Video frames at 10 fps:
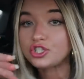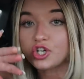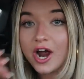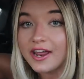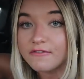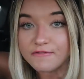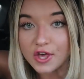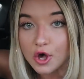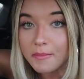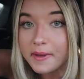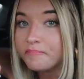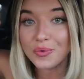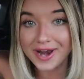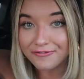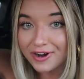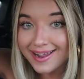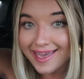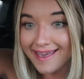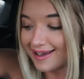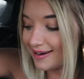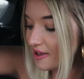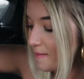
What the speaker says: to try and film whenever I can.